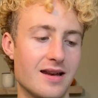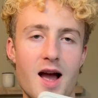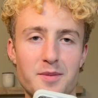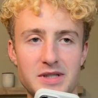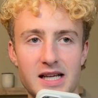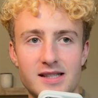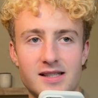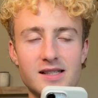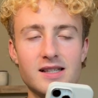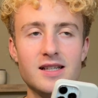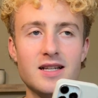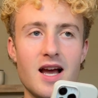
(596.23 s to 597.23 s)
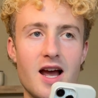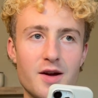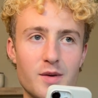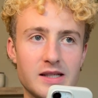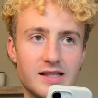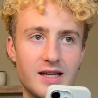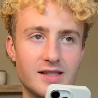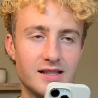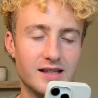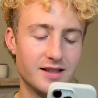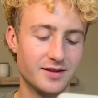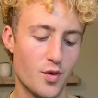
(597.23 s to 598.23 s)
I'm testing i O S
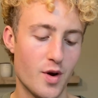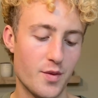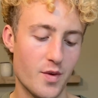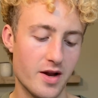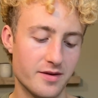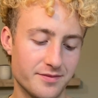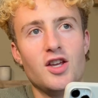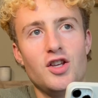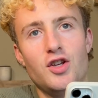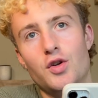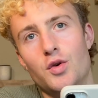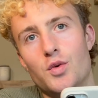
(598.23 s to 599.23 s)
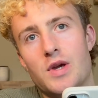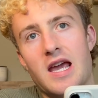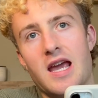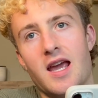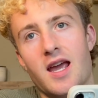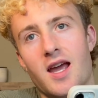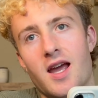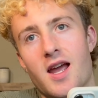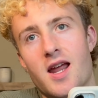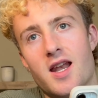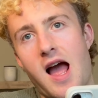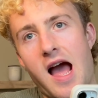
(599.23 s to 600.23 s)
eighteen point one. You
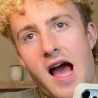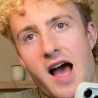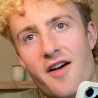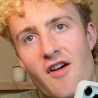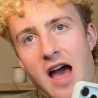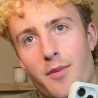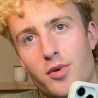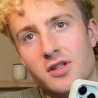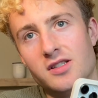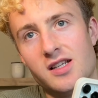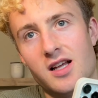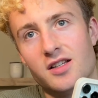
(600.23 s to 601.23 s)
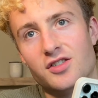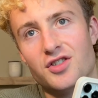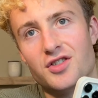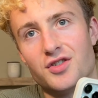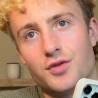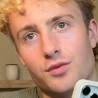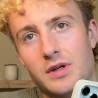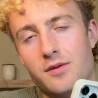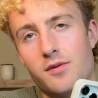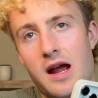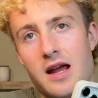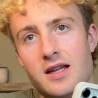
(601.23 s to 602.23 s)
can have Apple Intelligence
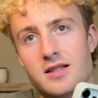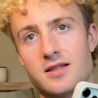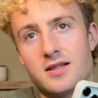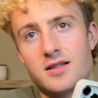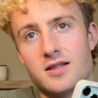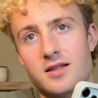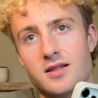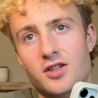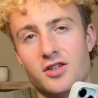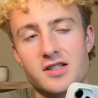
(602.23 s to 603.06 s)
rewrite your